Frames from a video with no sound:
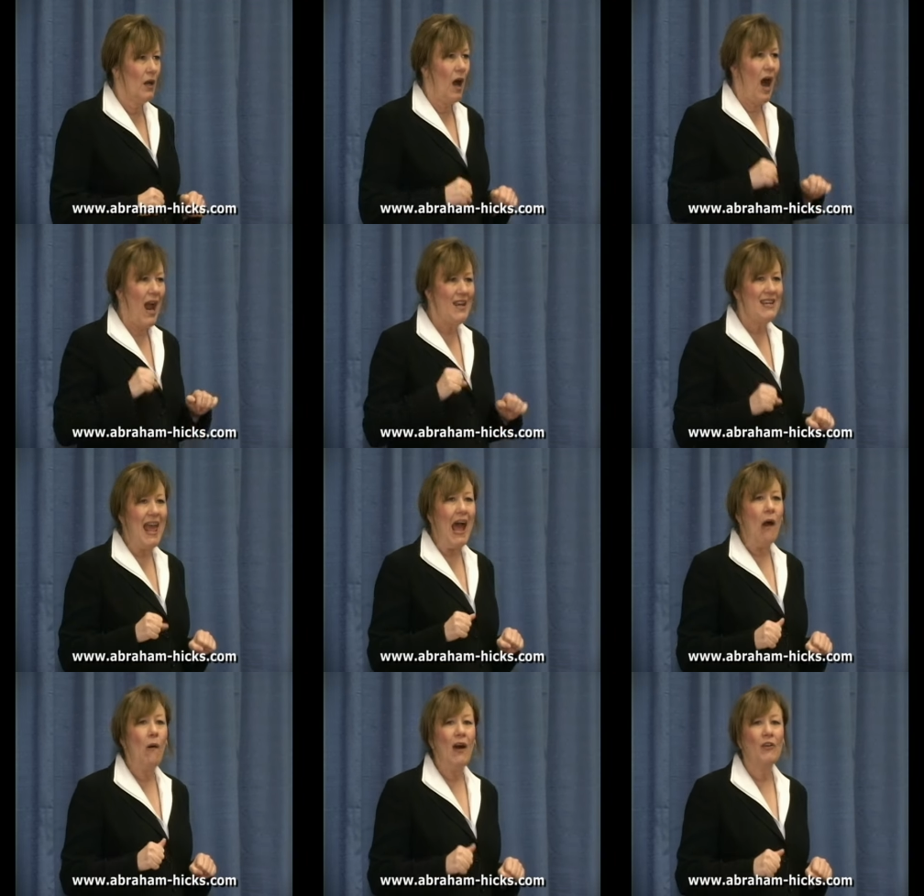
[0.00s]
I
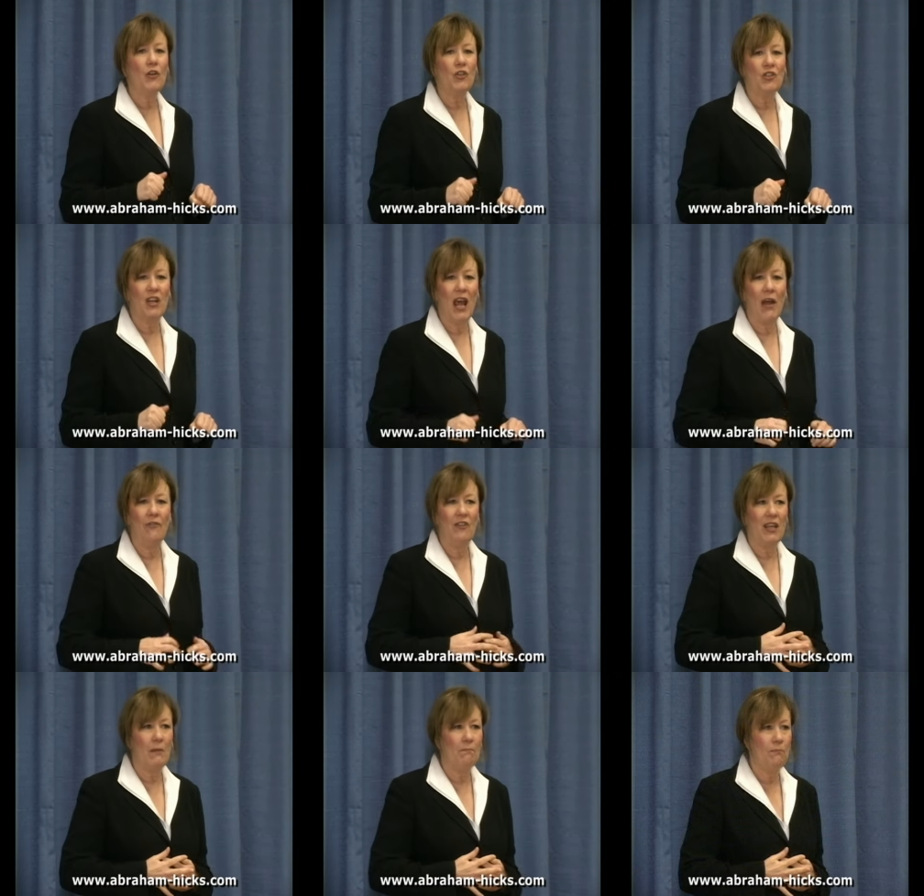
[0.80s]
now
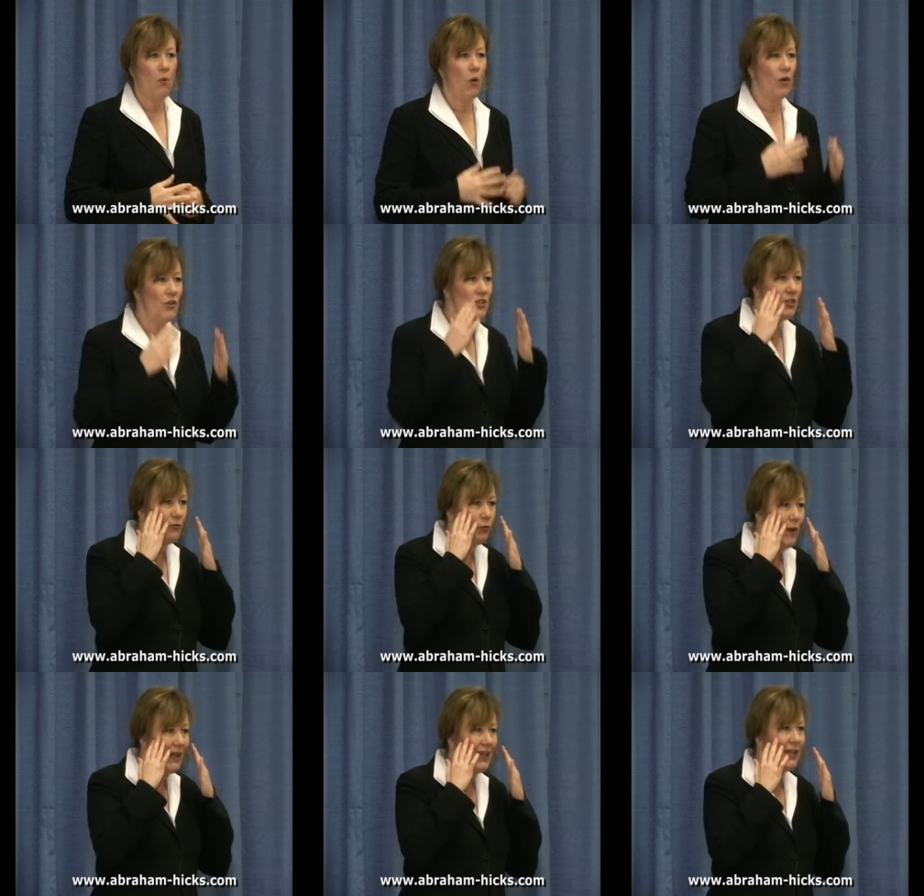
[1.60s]
understand the importance
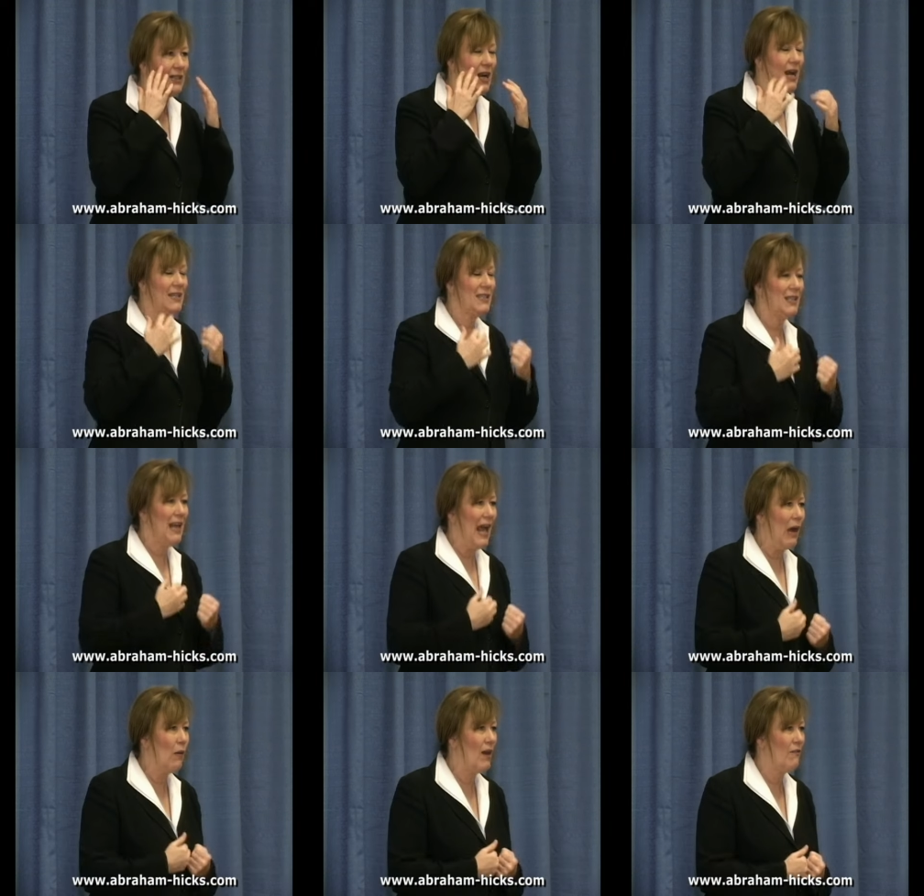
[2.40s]
of recognizing
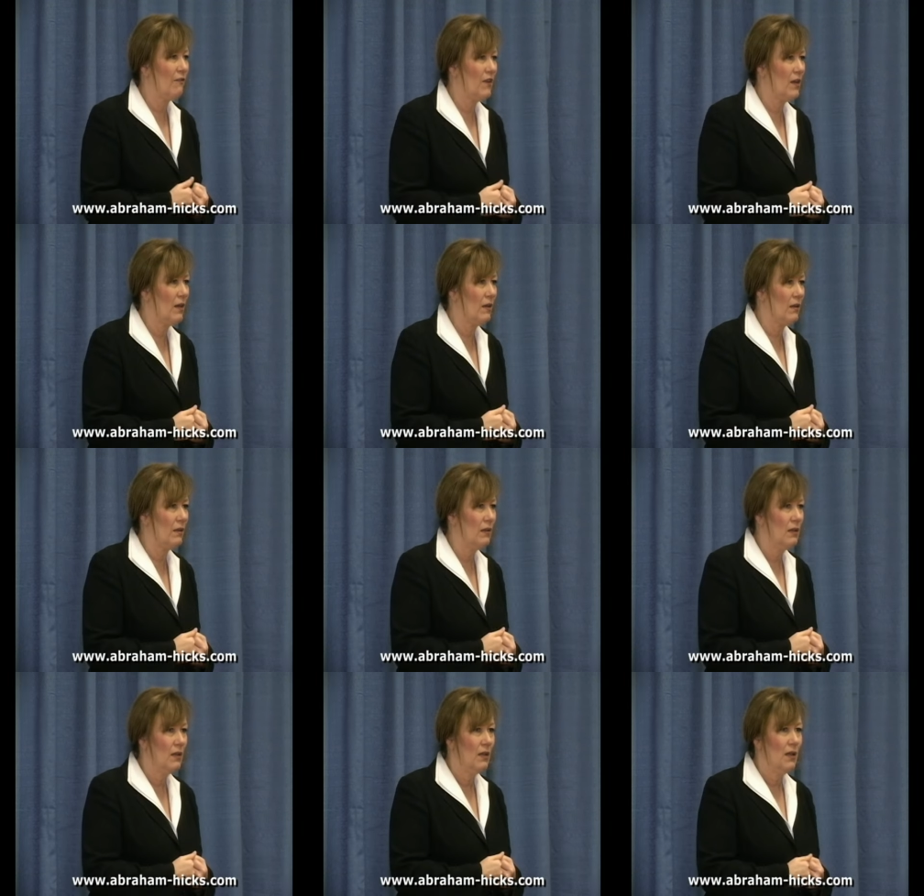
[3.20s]
how I
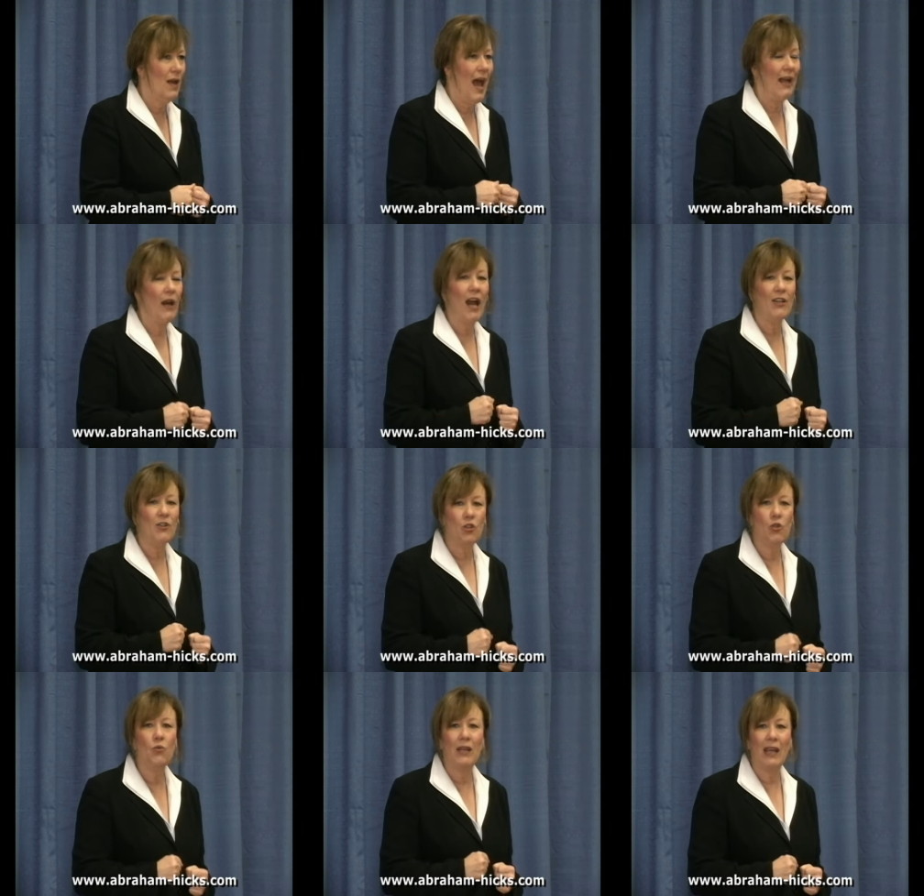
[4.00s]
feel, and I
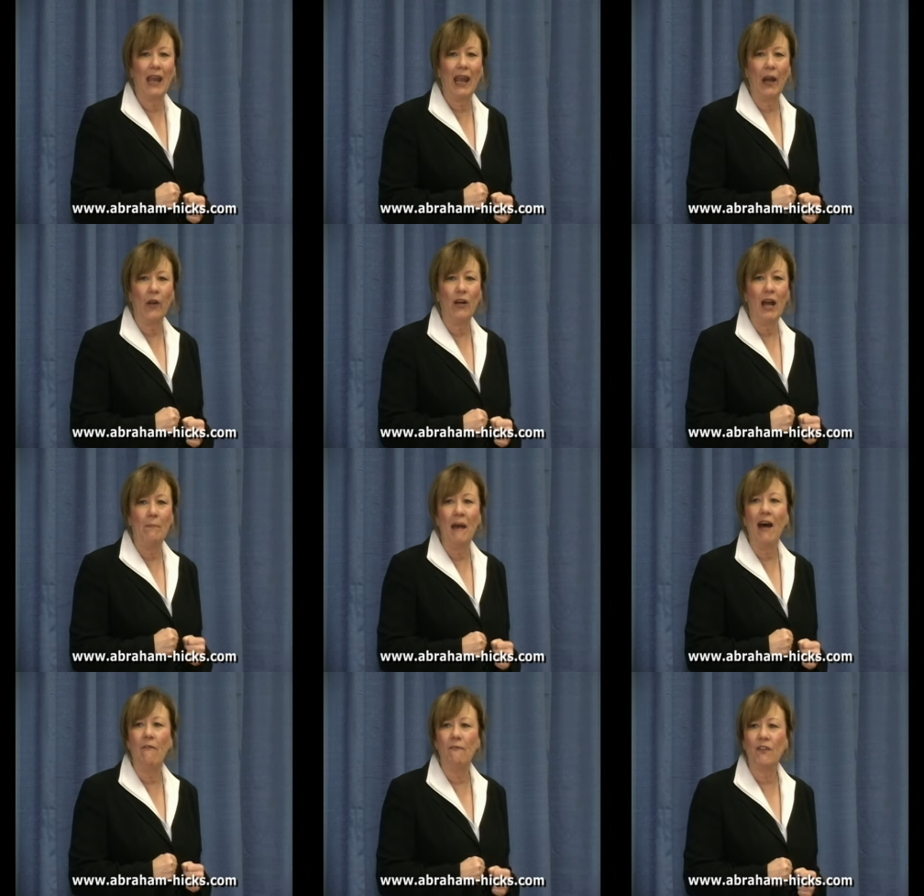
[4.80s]
do care
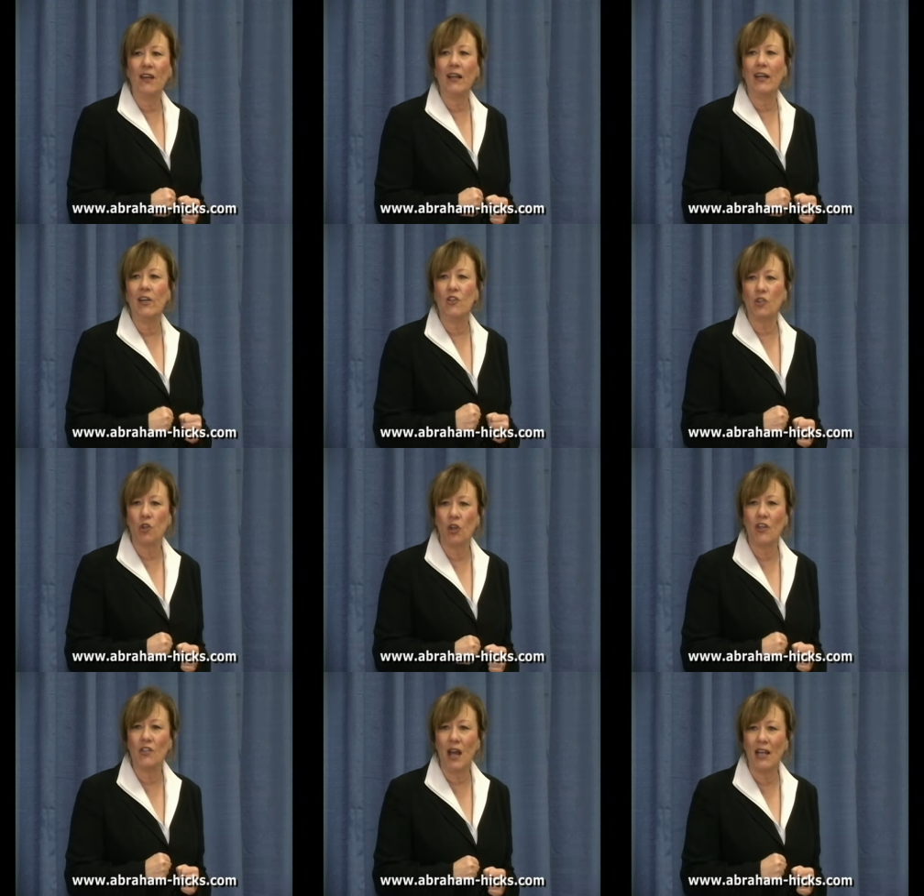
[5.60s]
about feeling as
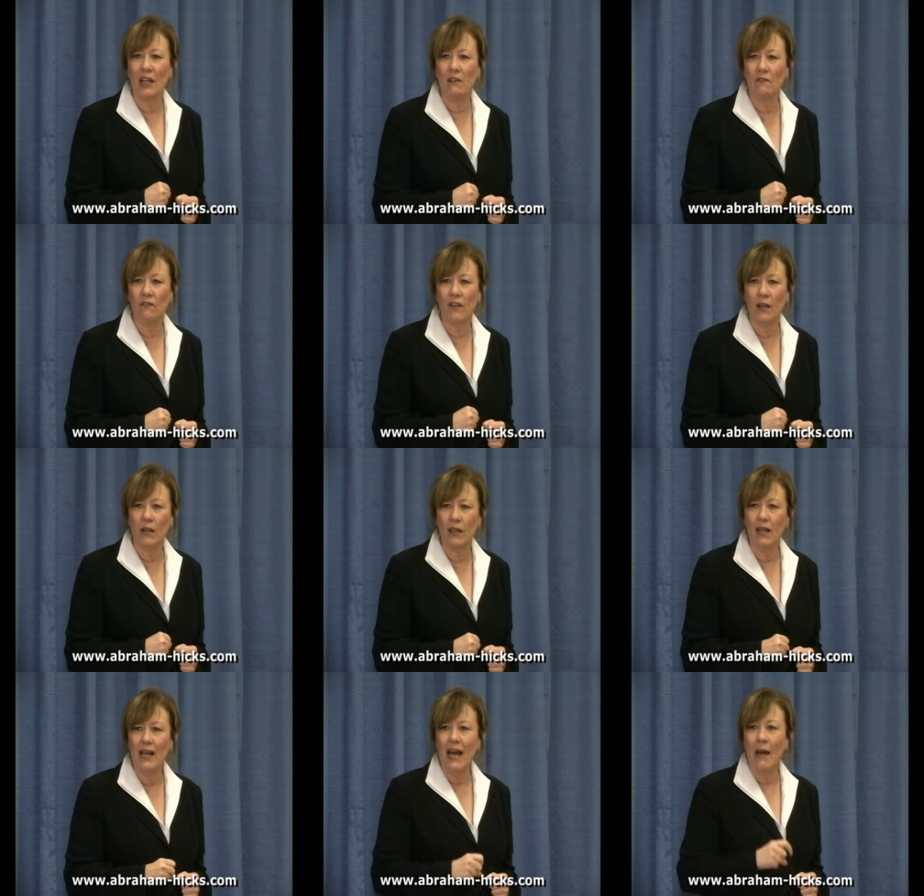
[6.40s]
good as I can
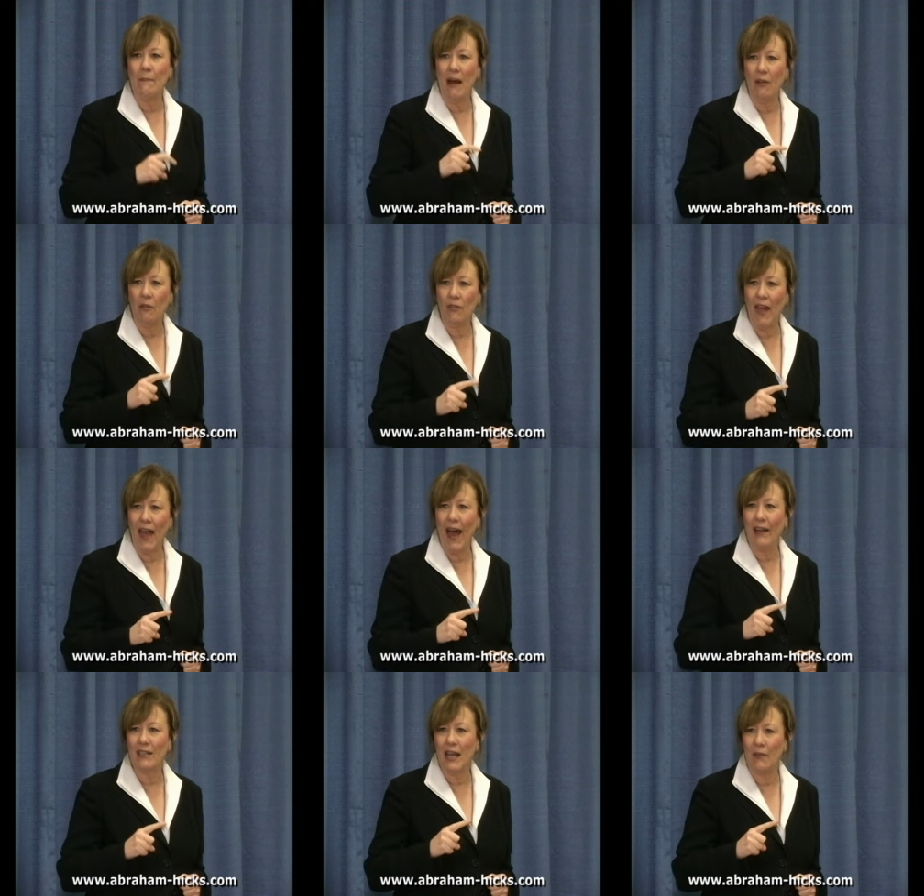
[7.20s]
feel about
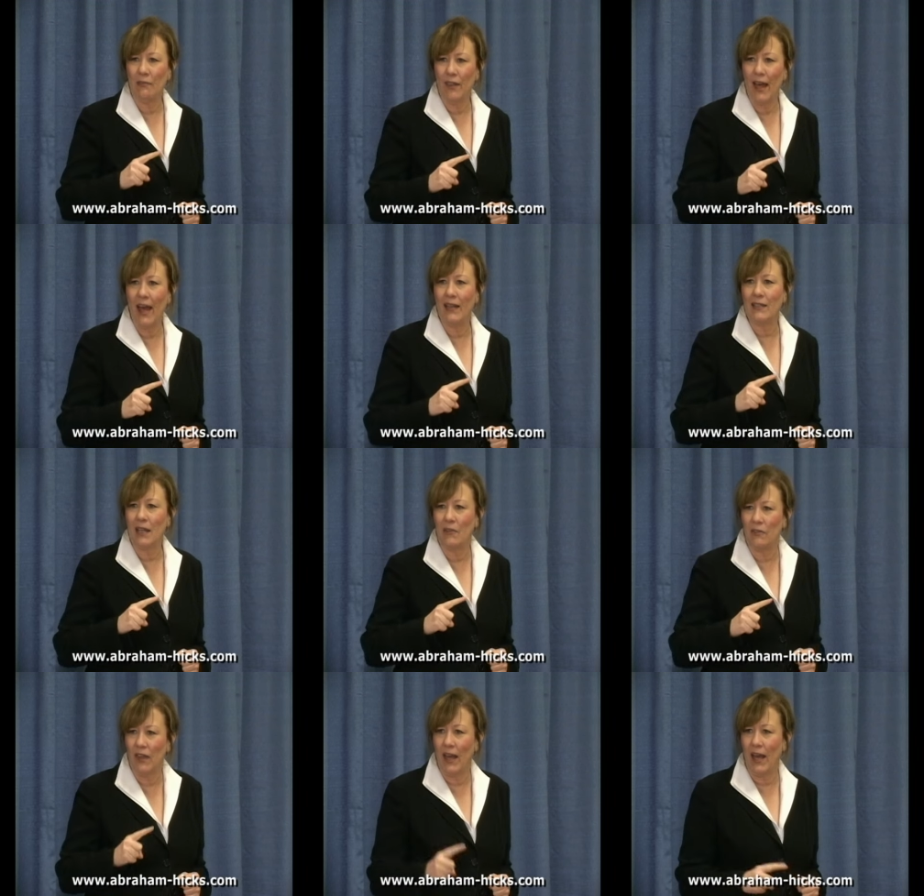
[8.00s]
that and that
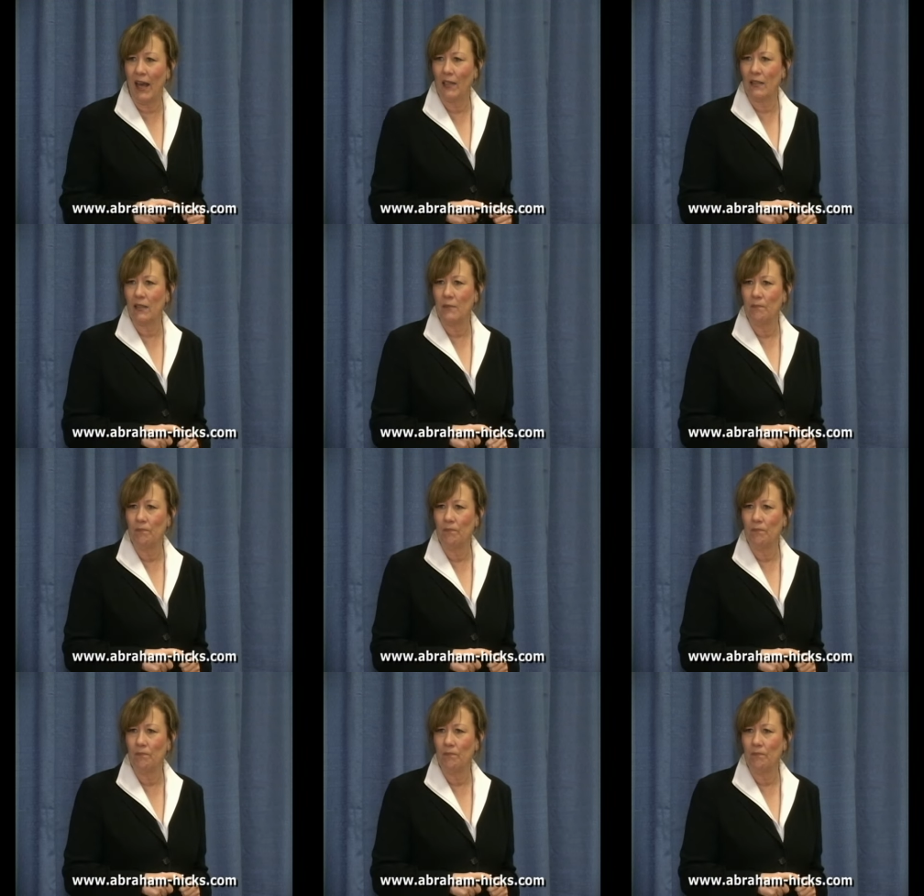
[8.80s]
and that.